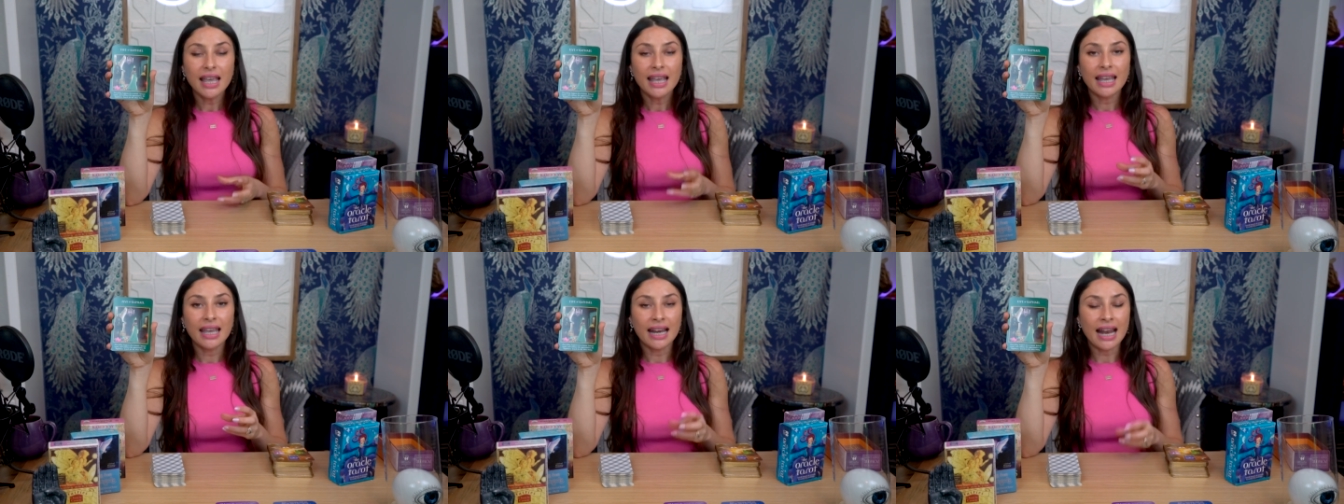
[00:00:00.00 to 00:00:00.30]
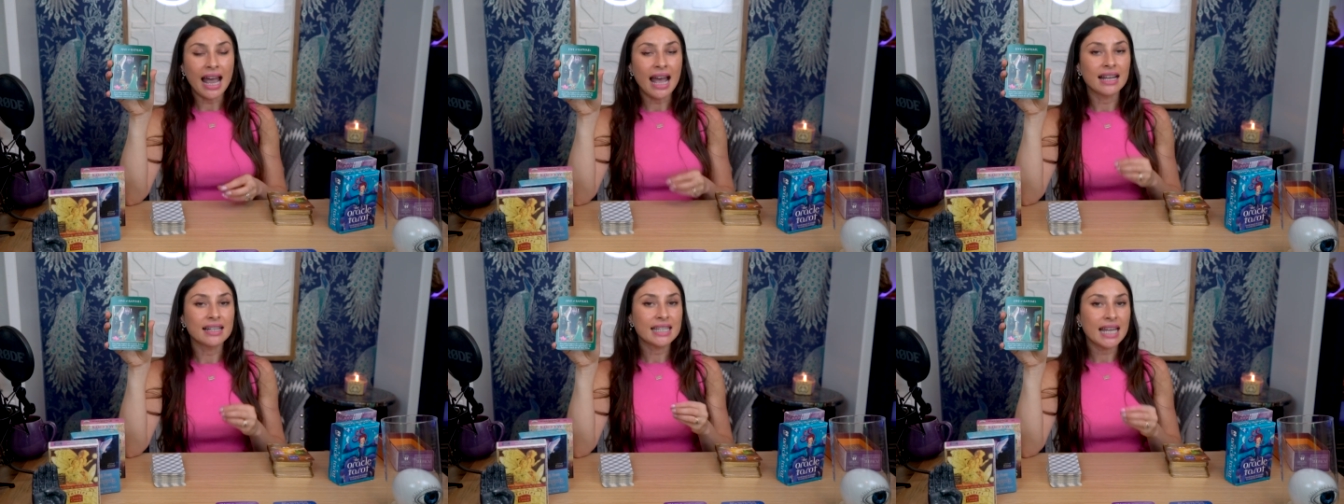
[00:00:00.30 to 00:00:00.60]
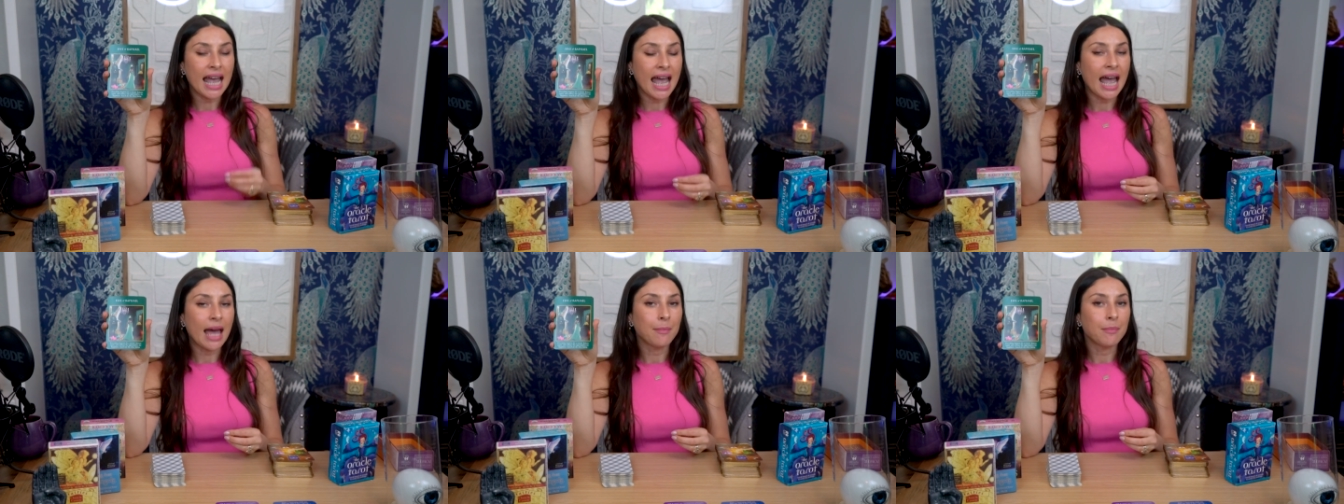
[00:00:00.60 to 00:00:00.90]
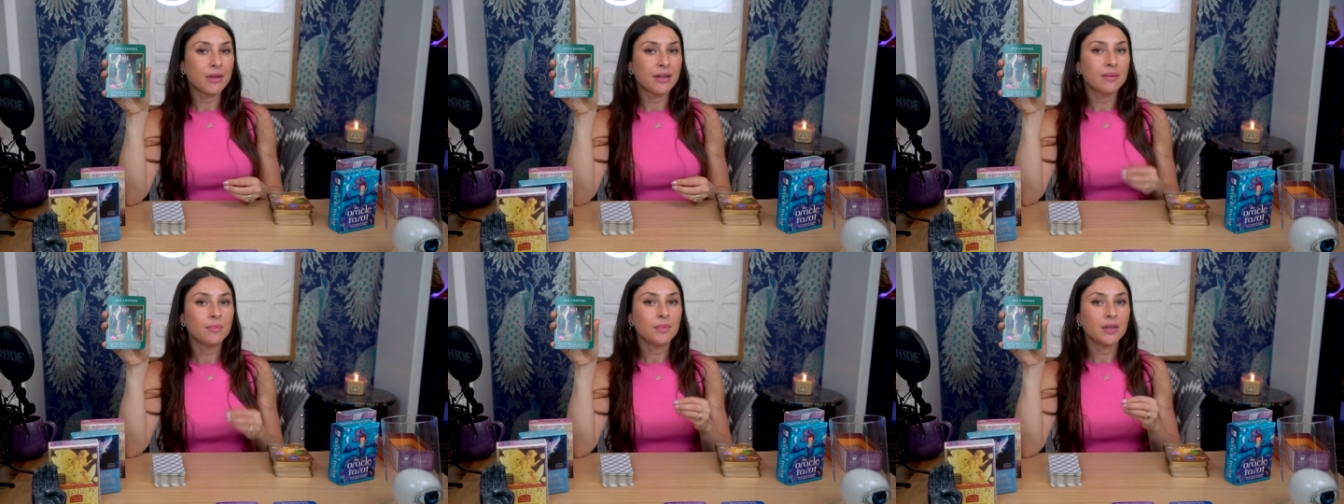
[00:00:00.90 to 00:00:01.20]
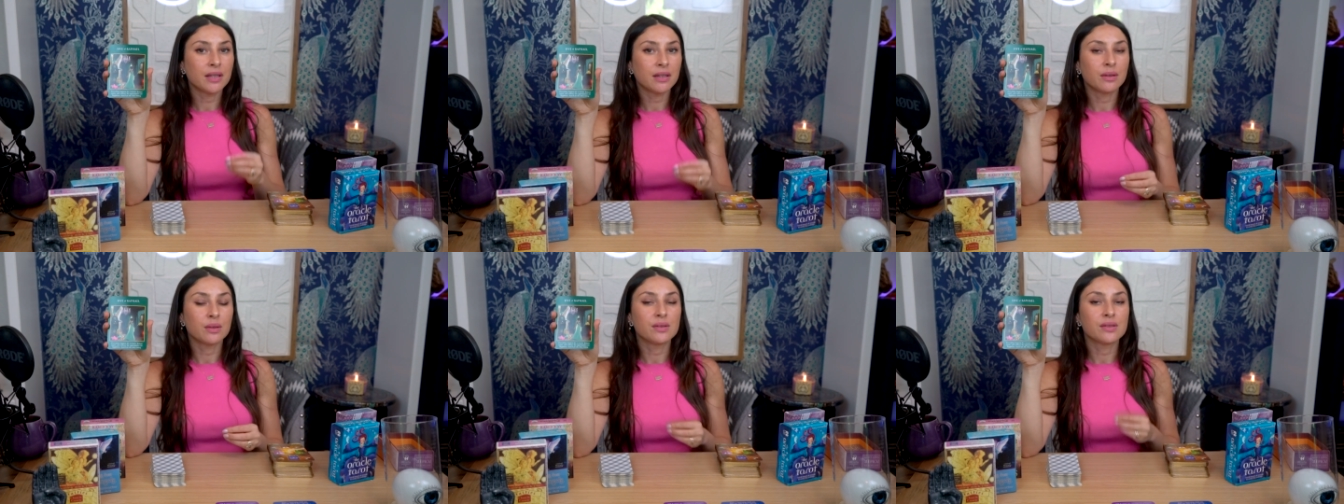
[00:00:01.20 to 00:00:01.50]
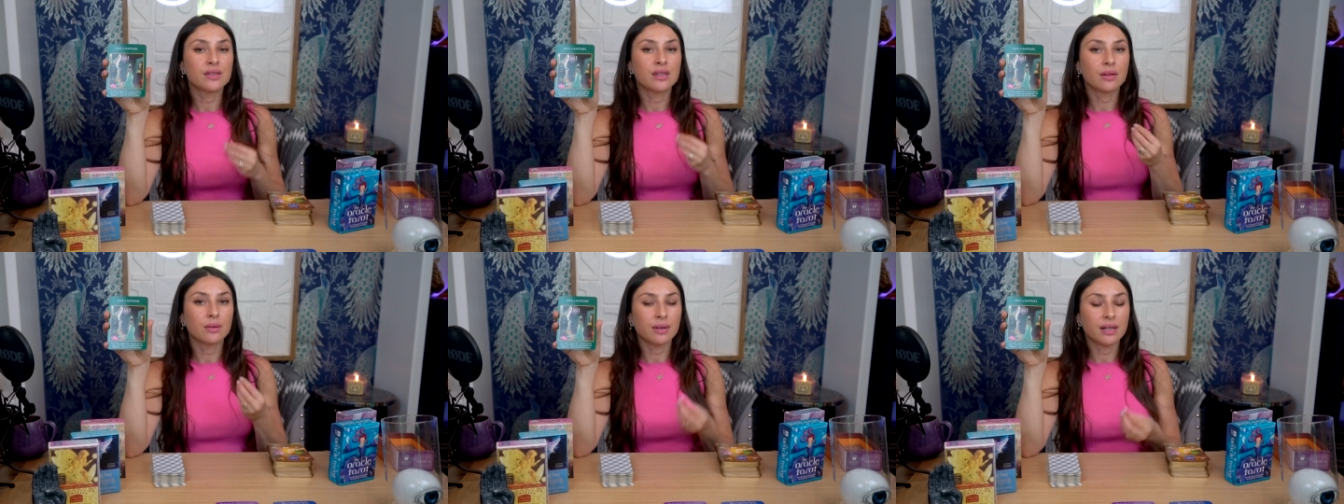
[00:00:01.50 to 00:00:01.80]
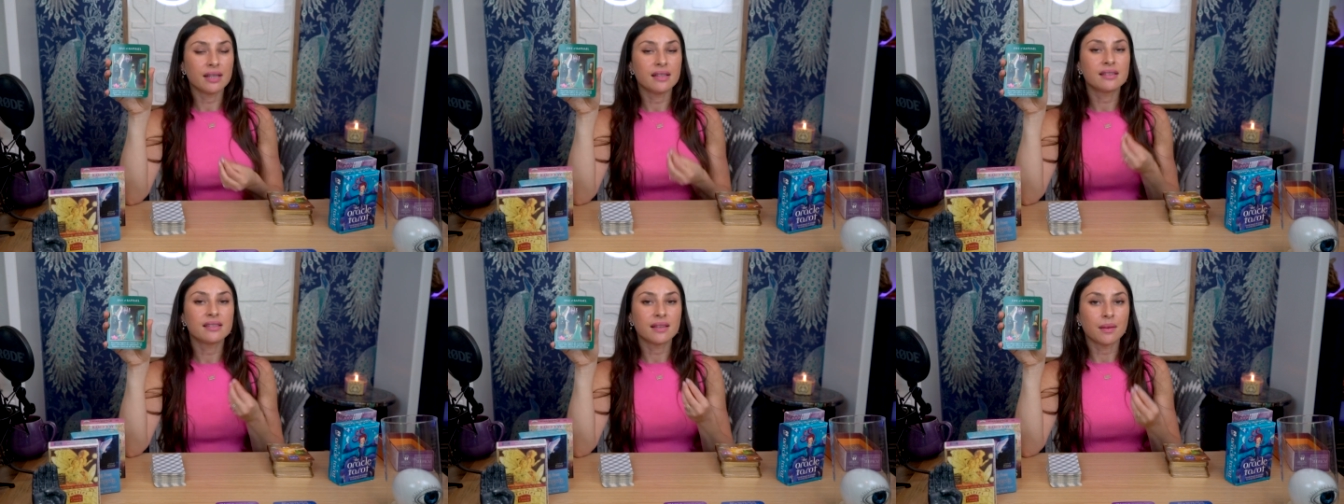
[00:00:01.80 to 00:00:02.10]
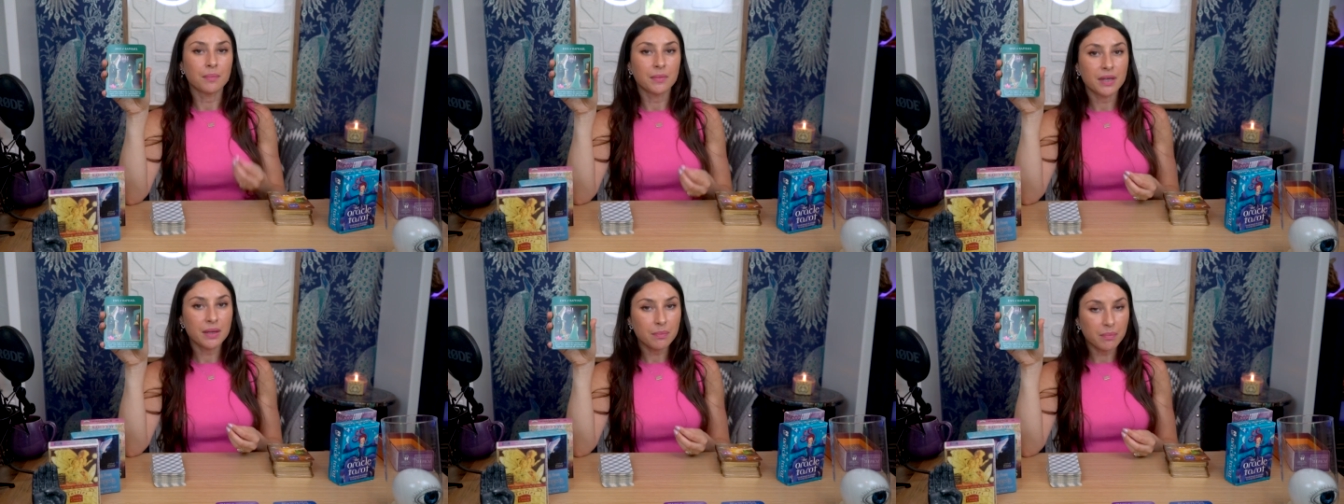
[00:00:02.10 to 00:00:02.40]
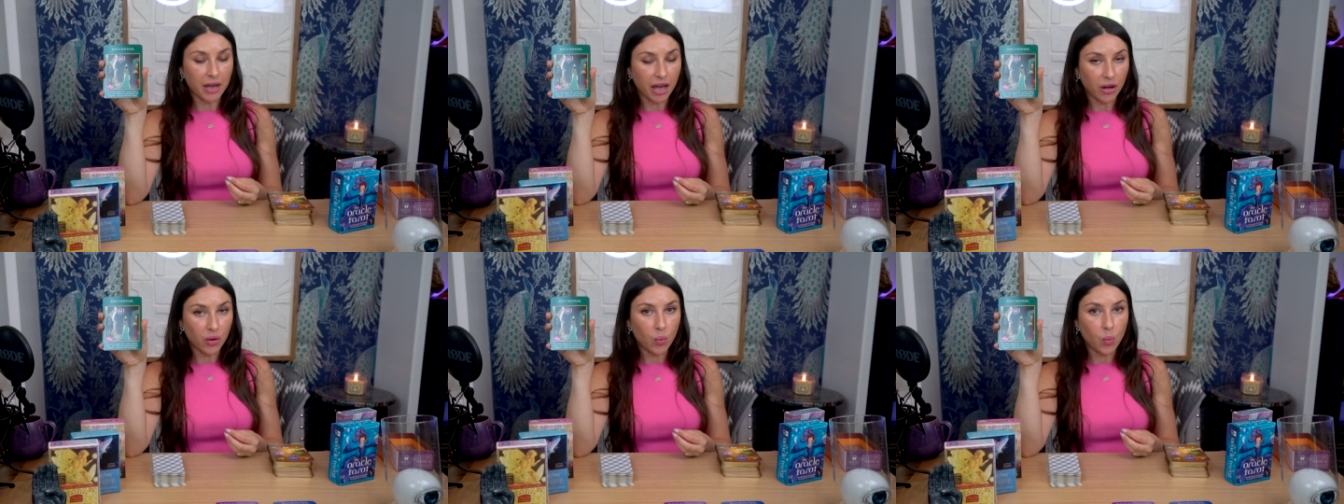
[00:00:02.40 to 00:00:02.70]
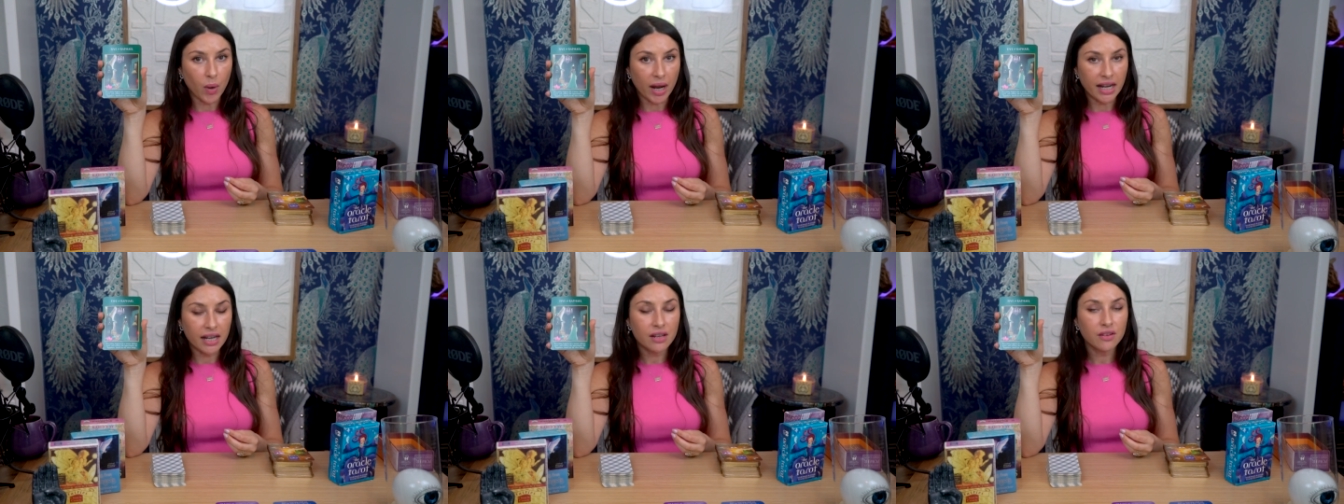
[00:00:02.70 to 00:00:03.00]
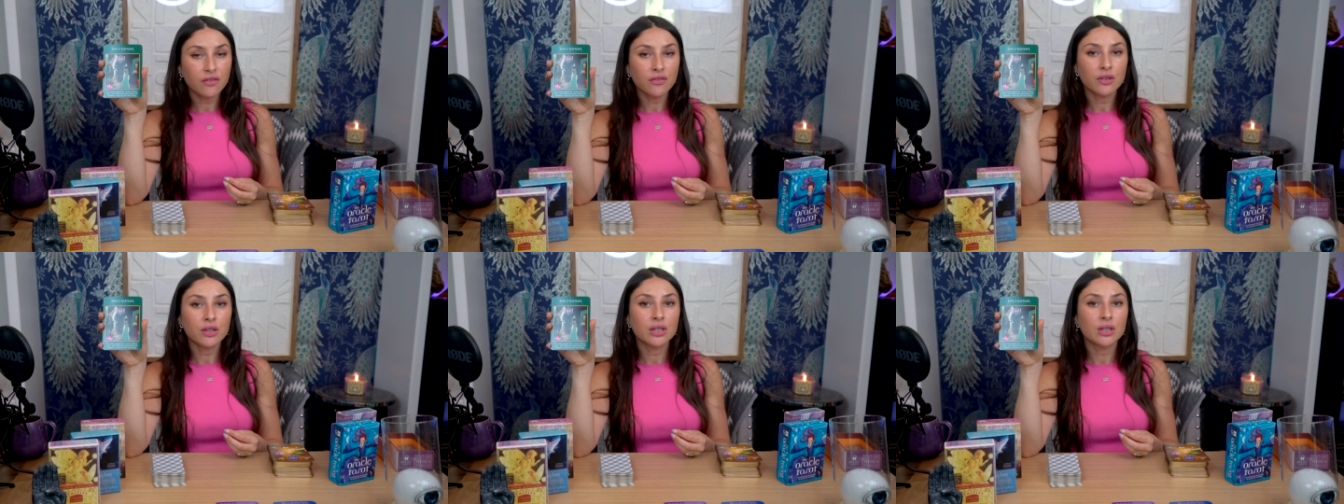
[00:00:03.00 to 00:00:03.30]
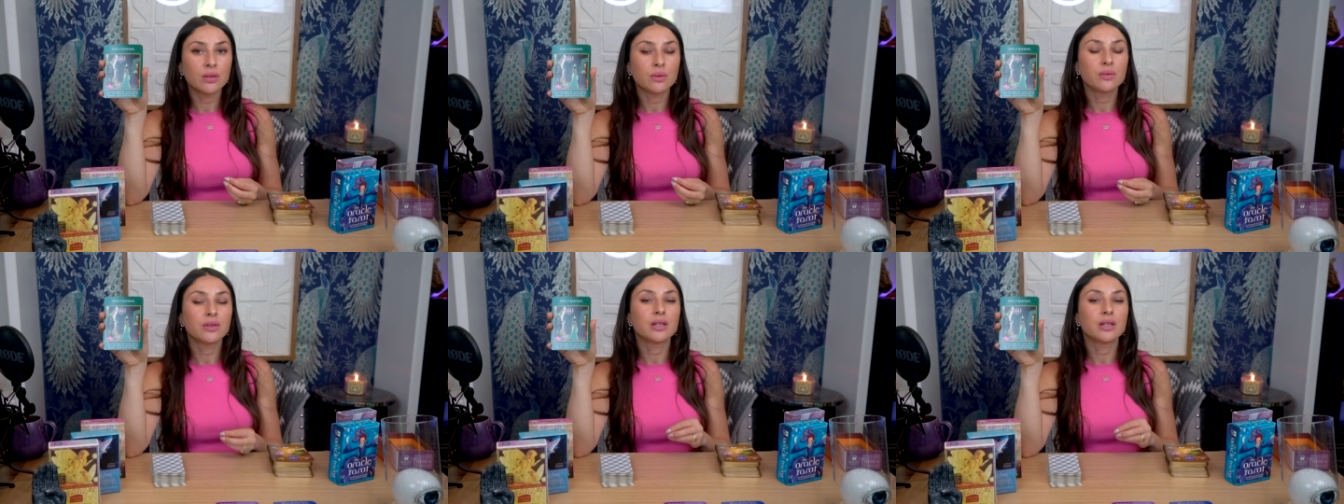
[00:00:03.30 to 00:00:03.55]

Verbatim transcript: It had to happen because there is something better waiting for you.